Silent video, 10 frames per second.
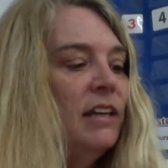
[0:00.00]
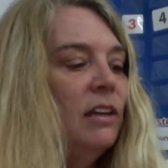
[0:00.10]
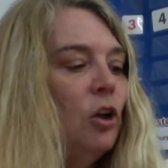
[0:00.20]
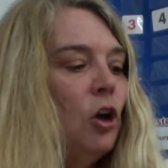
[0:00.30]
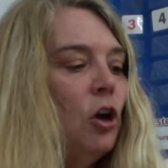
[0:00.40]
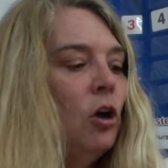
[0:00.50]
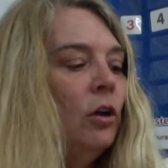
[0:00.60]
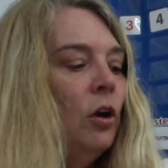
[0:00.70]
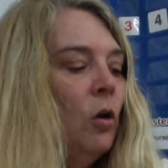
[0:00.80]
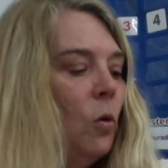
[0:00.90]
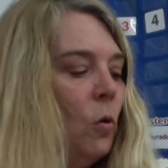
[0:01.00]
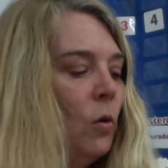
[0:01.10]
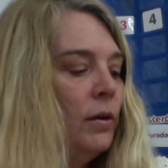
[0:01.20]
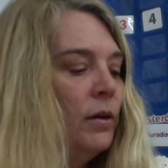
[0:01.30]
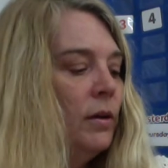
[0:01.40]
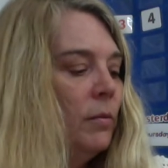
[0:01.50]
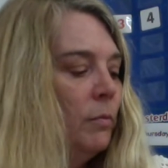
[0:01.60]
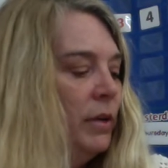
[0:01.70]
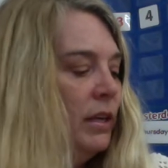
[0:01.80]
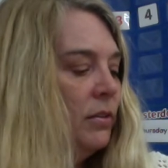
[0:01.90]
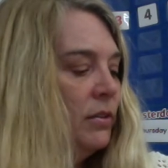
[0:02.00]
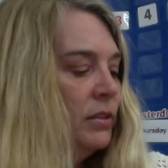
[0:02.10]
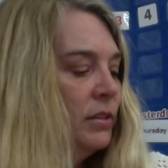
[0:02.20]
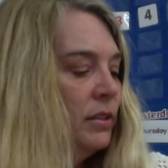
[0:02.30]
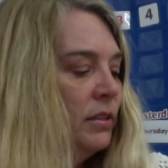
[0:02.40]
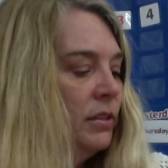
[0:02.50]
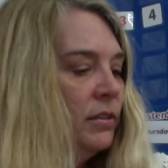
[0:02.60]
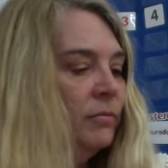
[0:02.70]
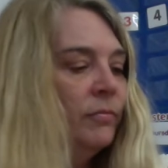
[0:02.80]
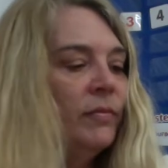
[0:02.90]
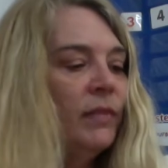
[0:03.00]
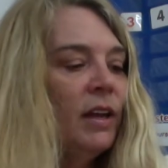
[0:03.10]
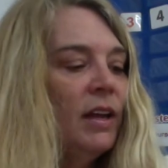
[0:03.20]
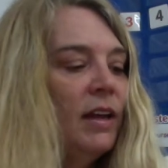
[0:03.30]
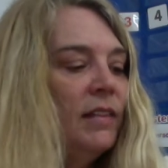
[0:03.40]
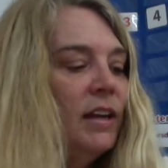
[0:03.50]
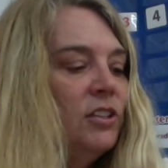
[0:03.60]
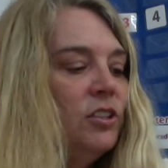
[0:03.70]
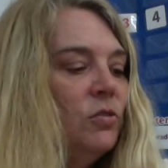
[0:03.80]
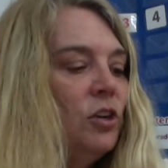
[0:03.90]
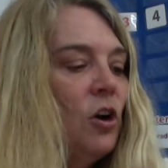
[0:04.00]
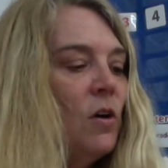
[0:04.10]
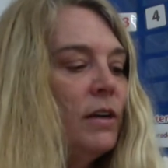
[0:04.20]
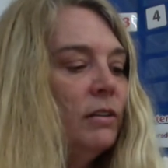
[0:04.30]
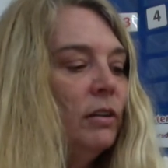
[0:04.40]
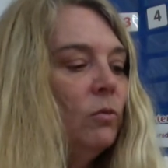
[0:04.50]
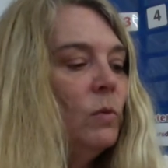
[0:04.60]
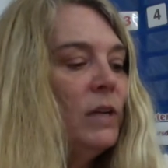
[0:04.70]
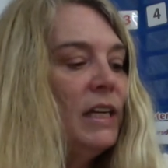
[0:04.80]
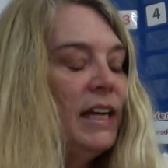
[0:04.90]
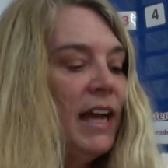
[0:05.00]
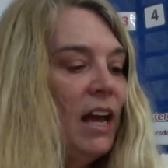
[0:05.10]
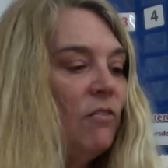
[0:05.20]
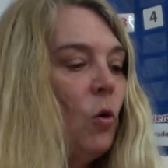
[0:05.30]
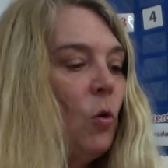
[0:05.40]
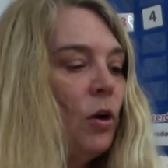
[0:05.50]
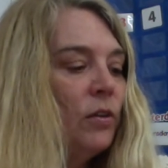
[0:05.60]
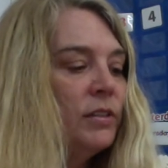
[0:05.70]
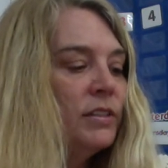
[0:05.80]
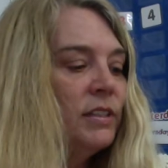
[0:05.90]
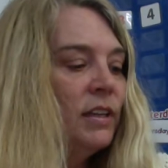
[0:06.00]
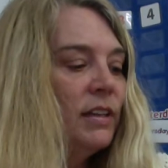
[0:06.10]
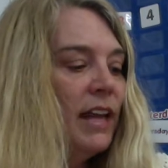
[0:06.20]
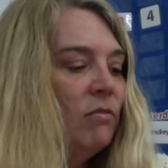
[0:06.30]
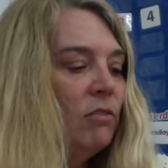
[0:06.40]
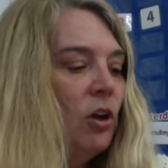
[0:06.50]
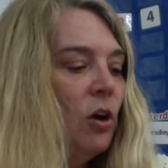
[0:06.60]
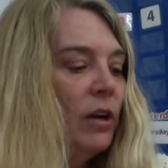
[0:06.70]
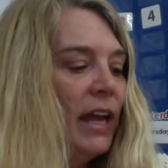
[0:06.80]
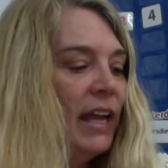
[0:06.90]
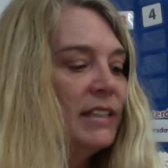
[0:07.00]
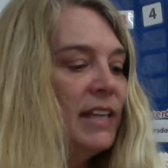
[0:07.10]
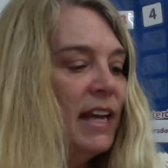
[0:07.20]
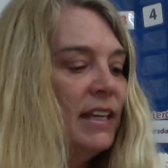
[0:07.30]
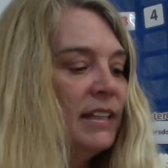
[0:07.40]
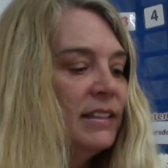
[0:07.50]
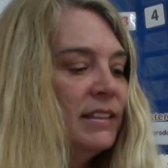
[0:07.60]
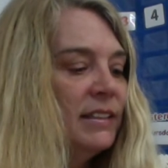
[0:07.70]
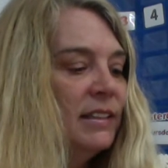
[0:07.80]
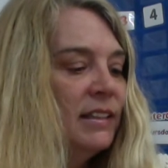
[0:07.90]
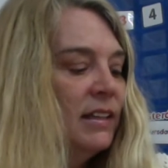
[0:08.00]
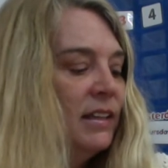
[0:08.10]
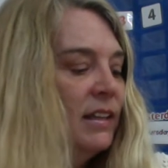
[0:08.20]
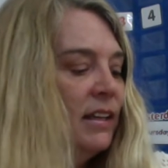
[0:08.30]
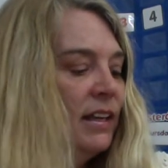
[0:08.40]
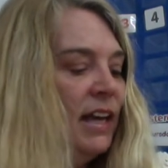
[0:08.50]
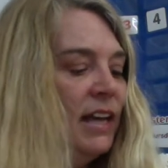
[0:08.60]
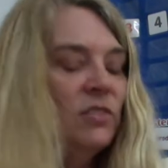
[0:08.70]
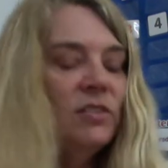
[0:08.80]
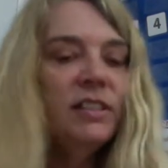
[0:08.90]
longhorn beetles. They do not really have horns. They have long antennas. Can you see